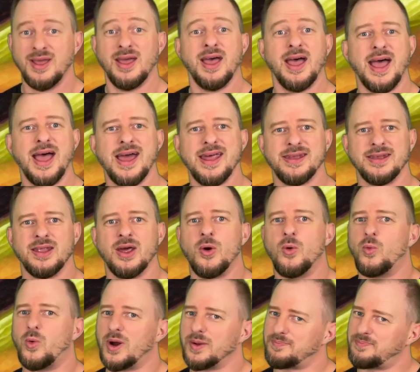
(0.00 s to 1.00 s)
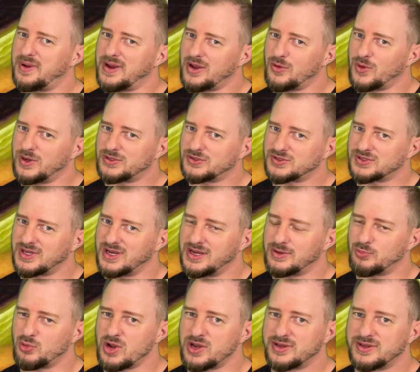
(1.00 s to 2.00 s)
And what better way to
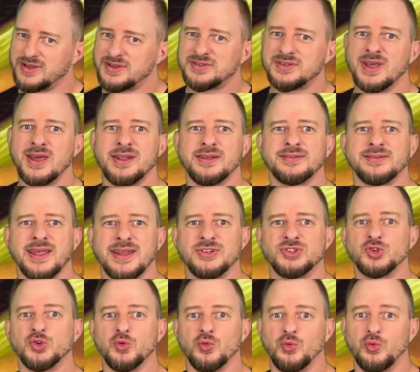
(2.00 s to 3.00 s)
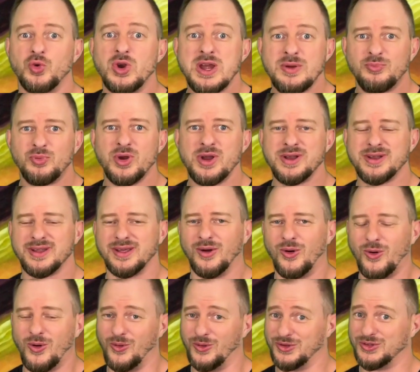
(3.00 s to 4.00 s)
celebrate this than to reprint
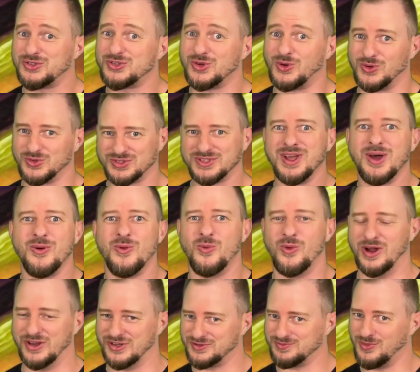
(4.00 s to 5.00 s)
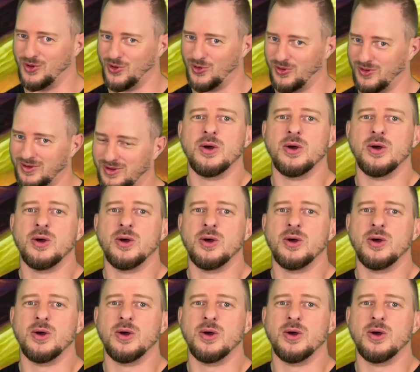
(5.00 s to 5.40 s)
all the swords once more.